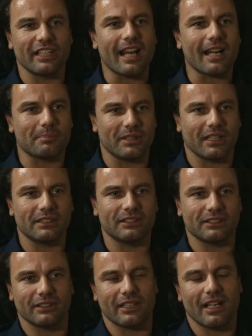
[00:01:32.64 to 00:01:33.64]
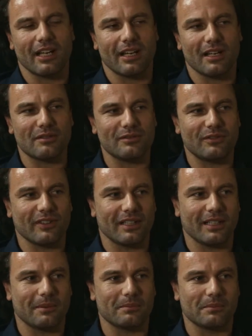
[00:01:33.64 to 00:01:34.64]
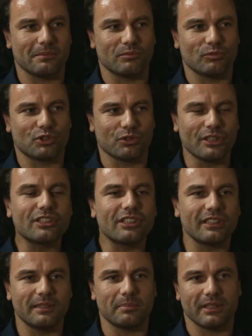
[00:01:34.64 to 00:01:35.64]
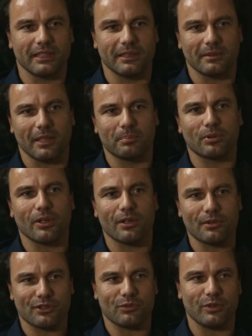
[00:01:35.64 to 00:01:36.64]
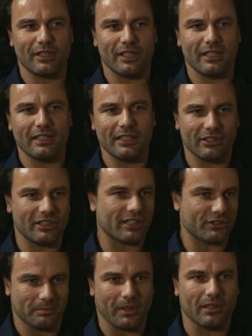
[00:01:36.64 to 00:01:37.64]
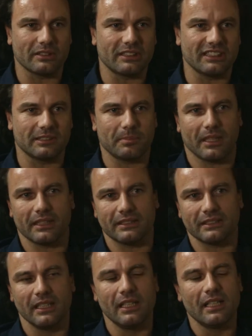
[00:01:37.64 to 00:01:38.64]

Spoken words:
and adaptation have traditionally been approached within the international policy space